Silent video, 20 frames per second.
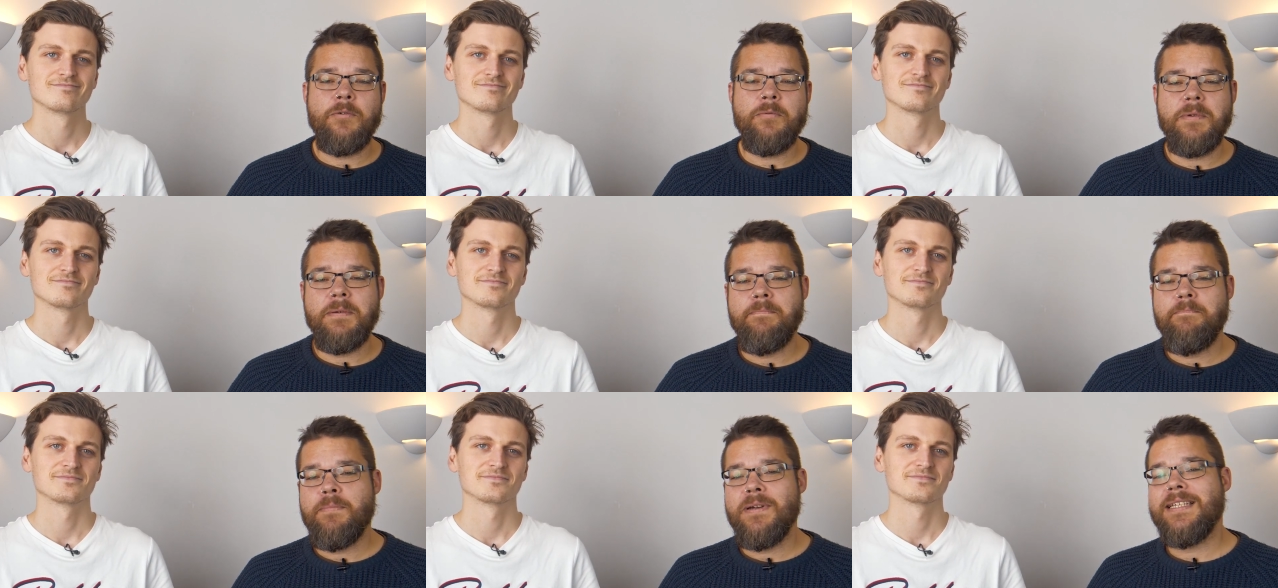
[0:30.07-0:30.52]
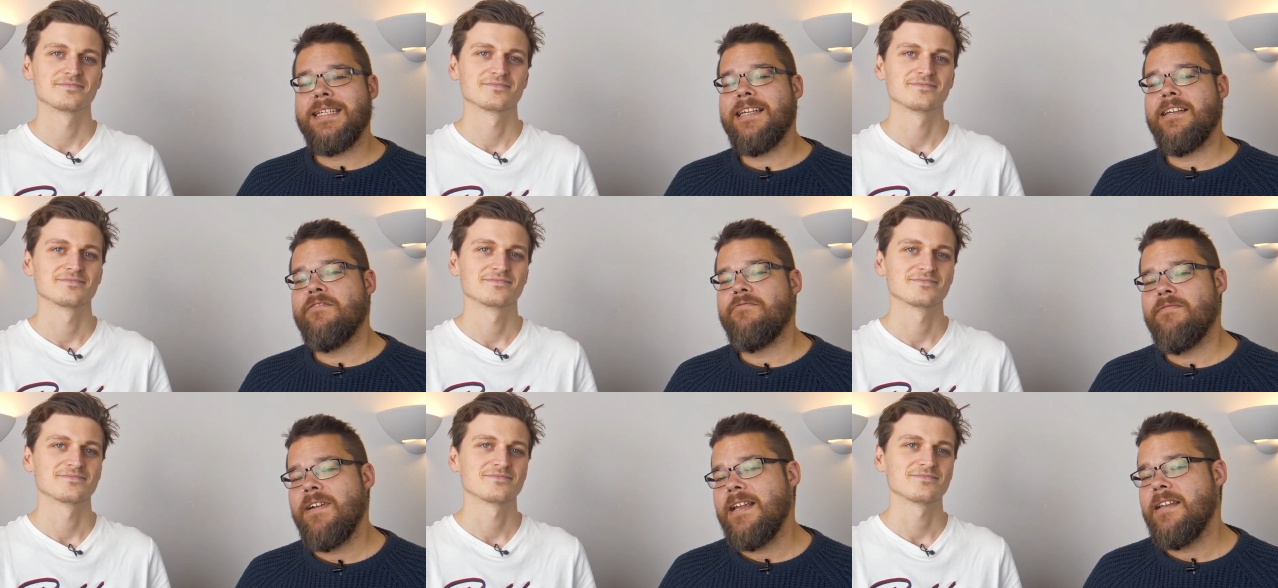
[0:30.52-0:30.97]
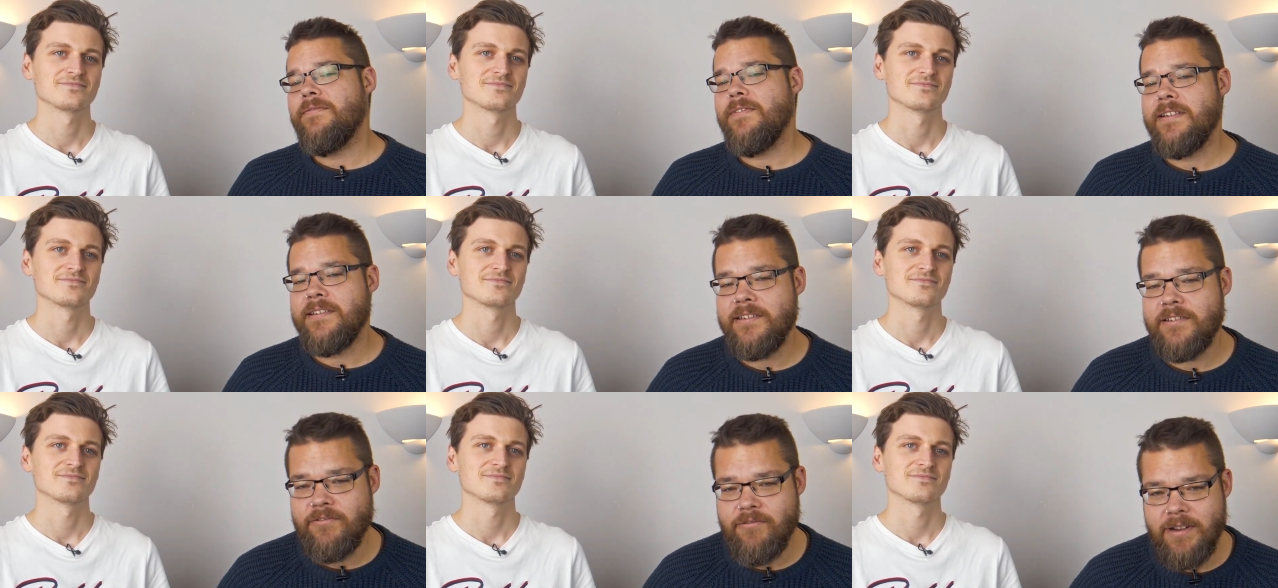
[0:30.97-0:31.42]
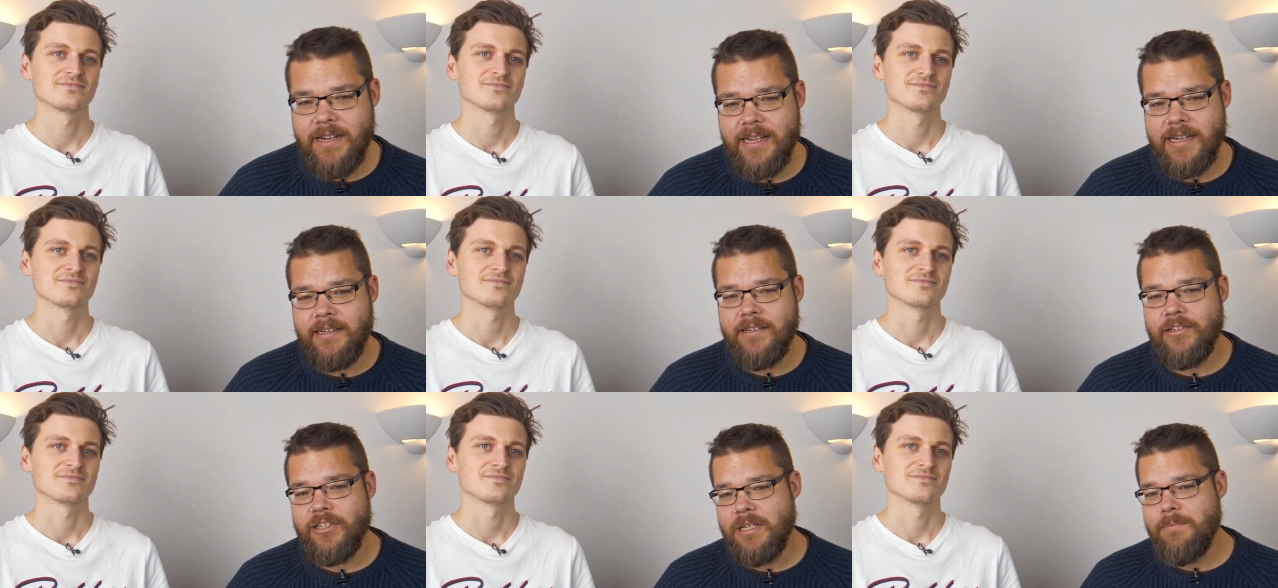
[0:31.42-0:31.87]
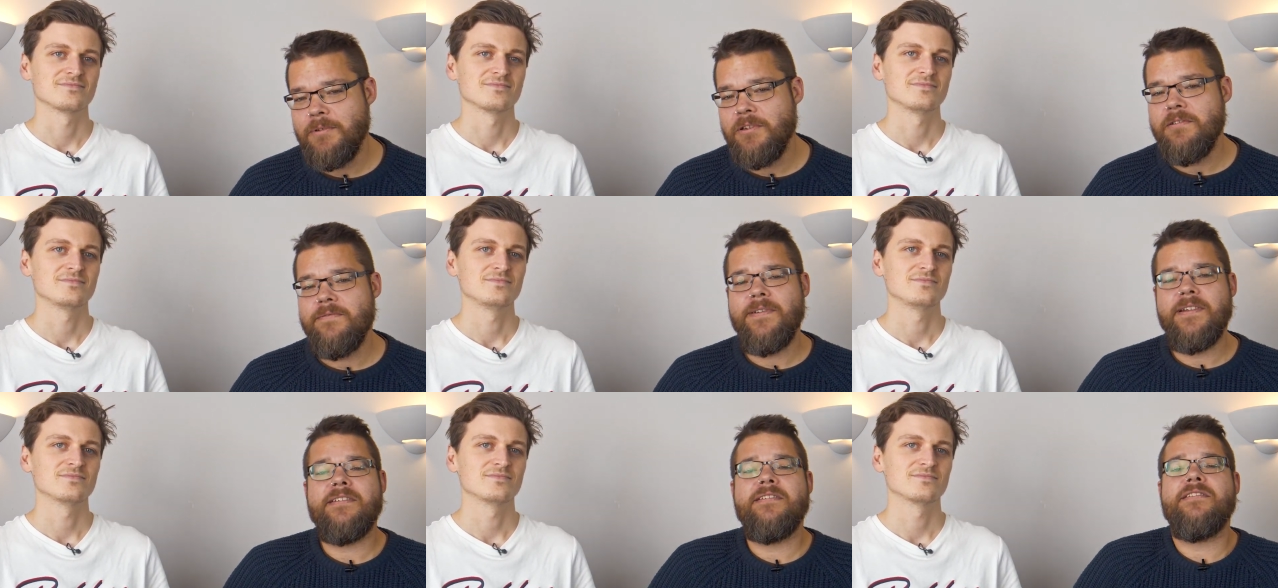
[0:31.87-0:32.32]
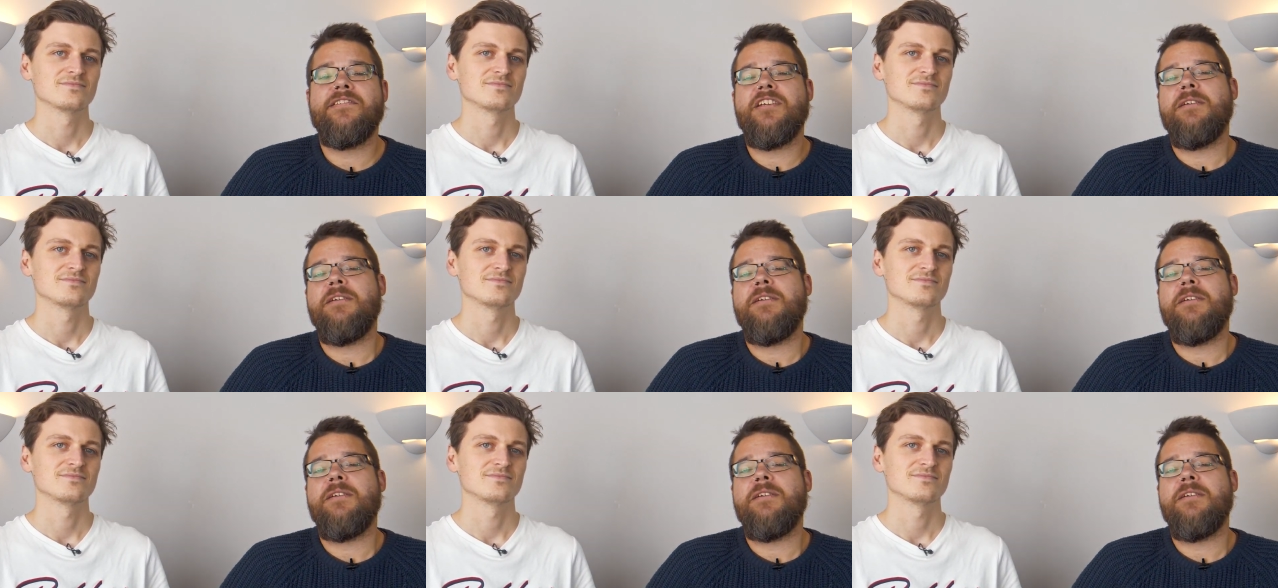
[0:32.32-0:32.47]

Speaker 1: we'll be pitting red versus green, GPU versus